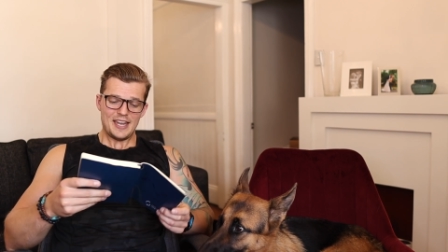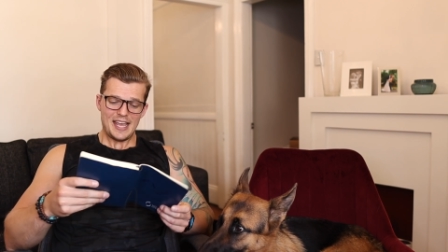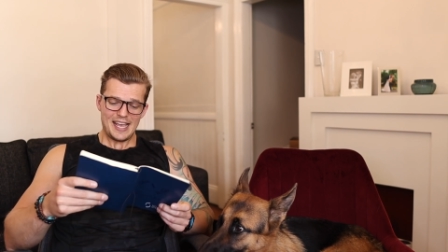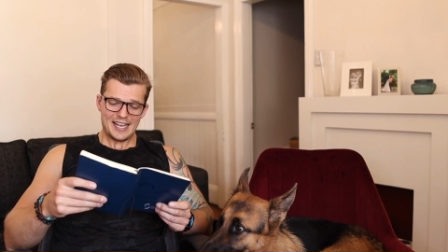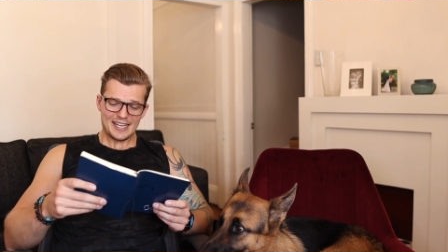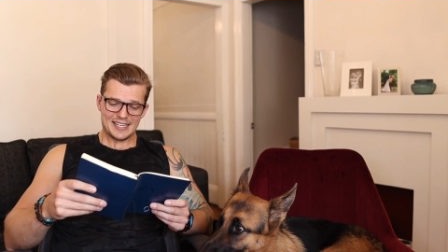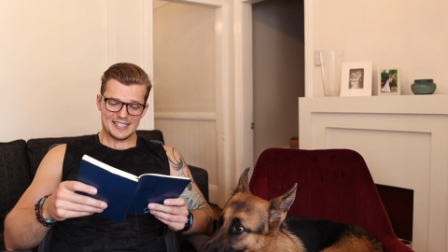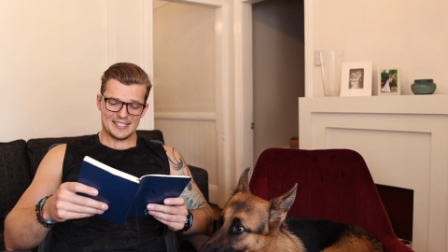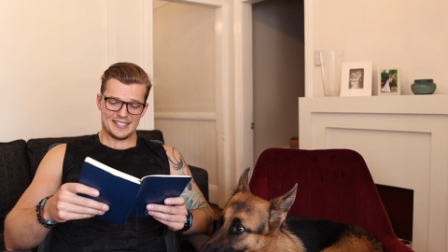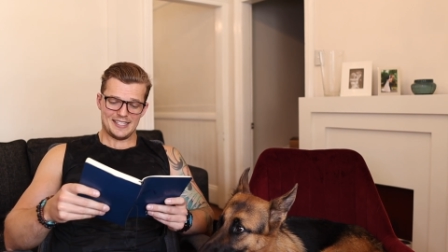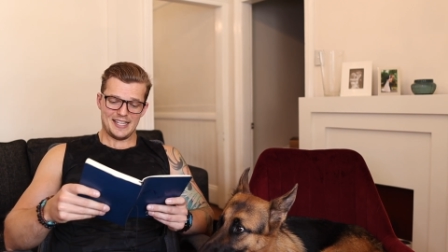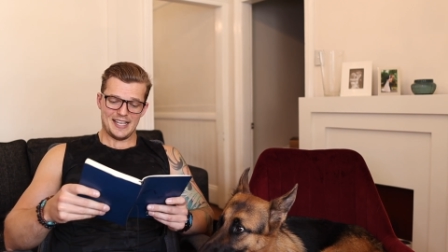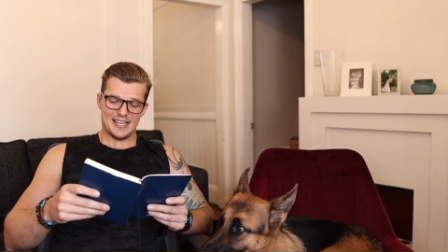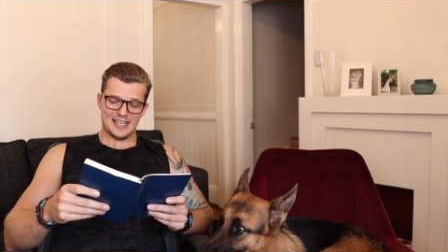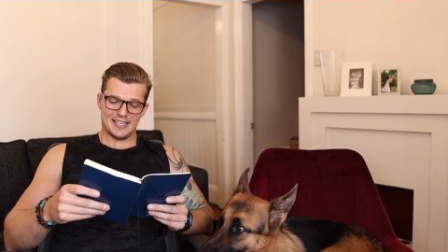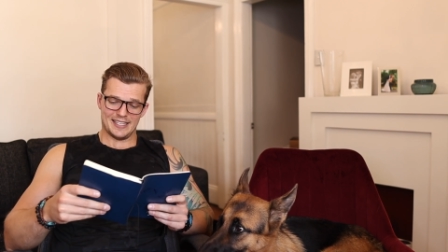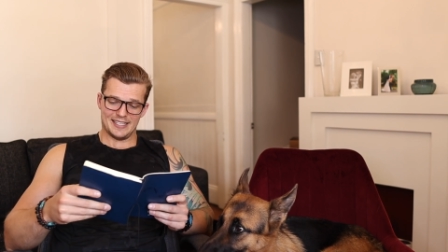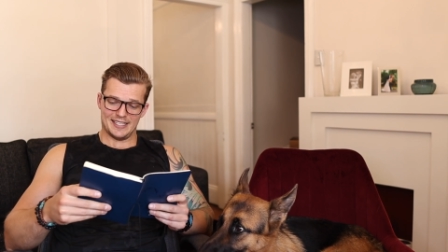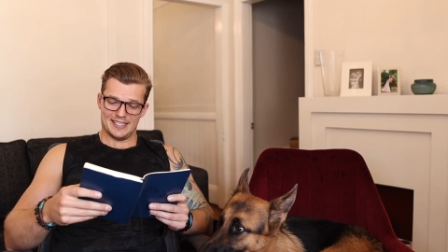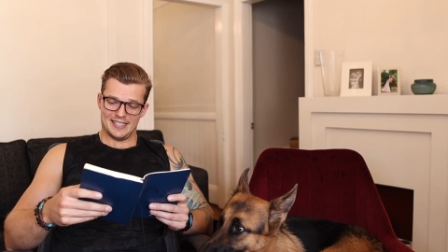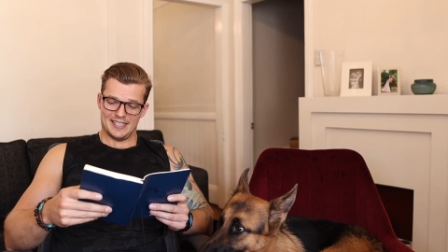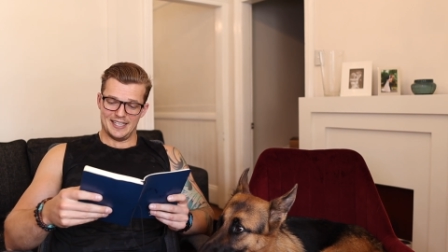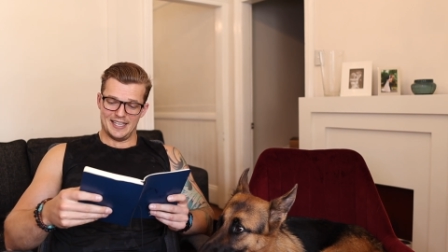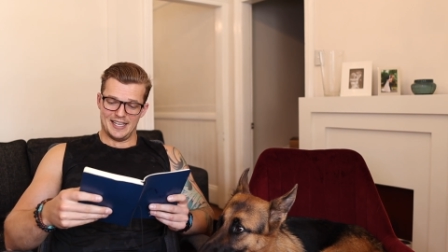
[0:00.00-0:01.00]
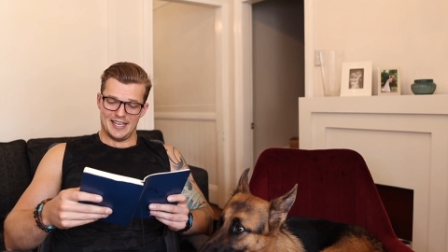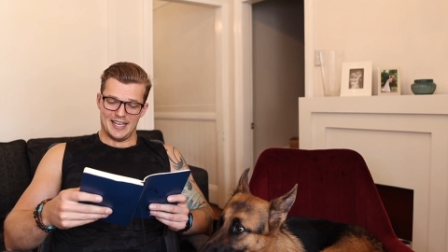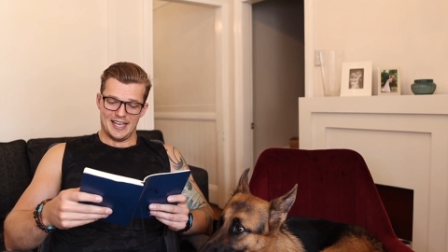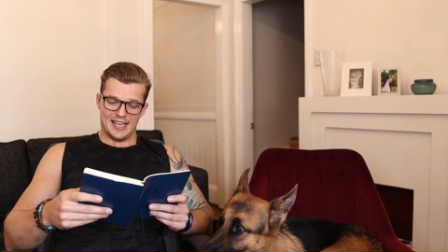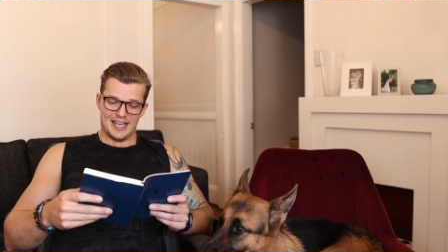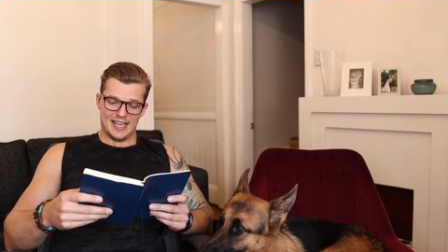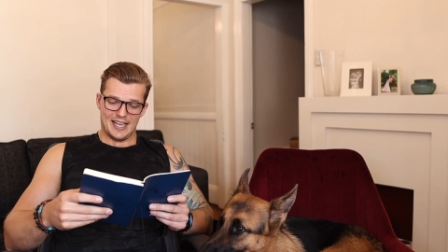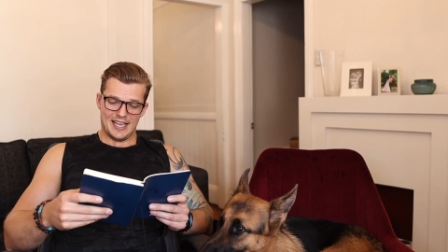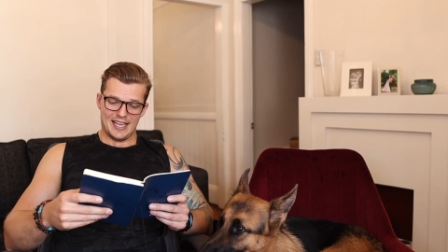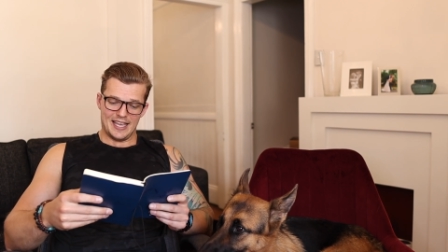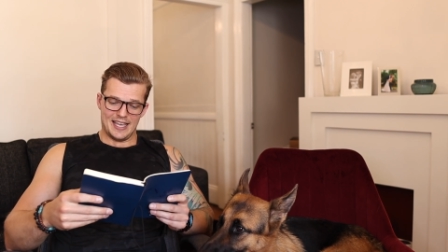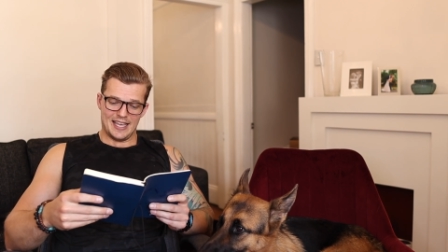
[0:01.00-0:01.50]
next thing
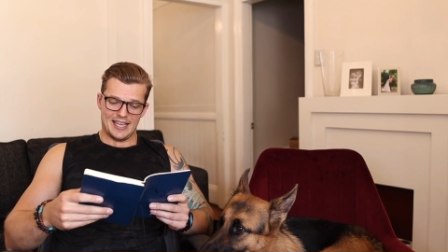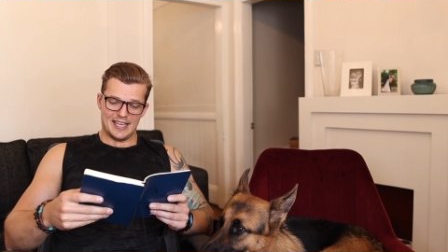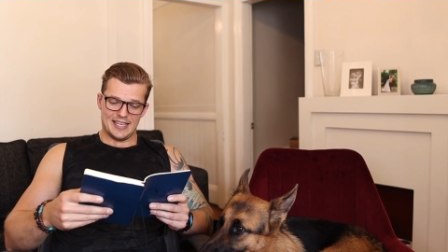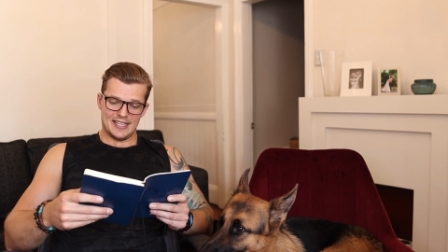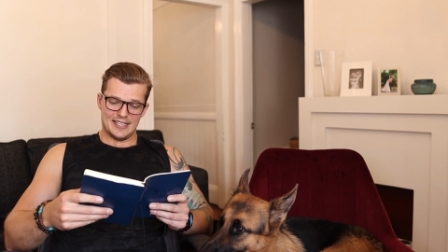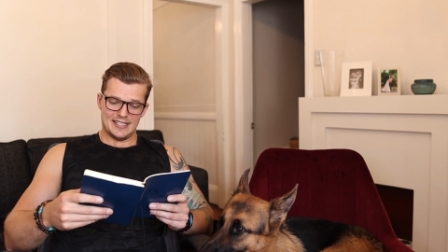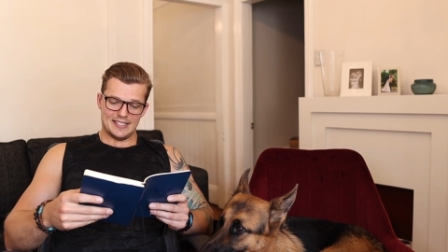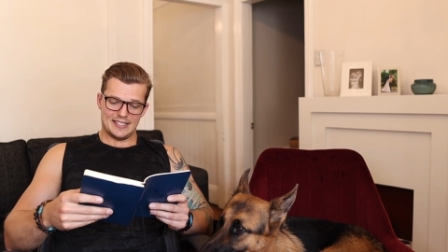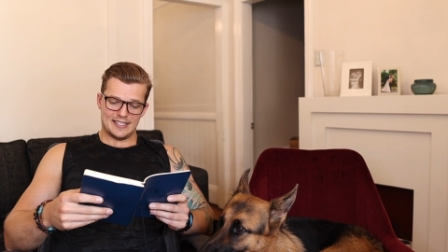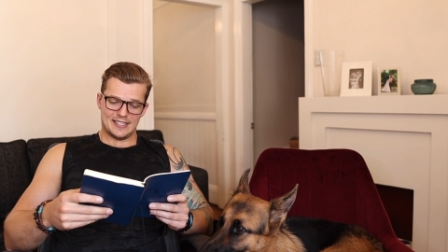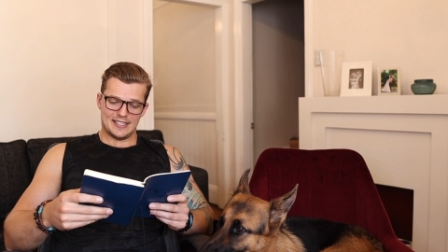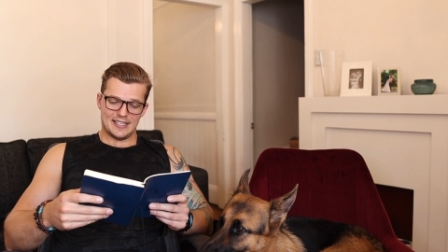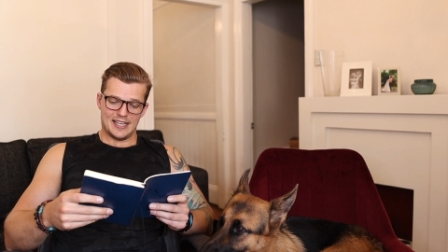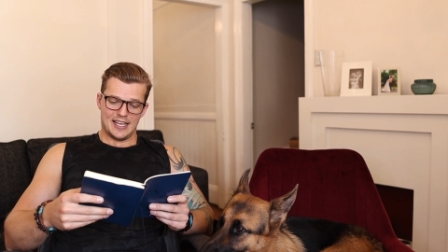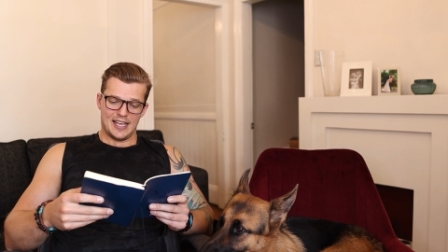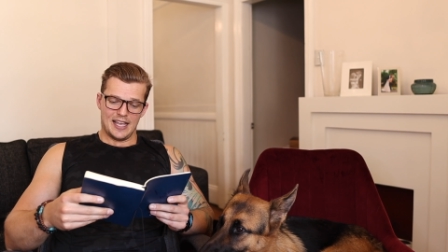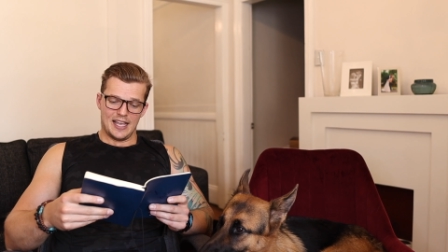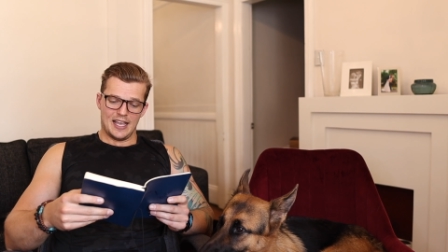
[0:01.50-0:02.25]
is,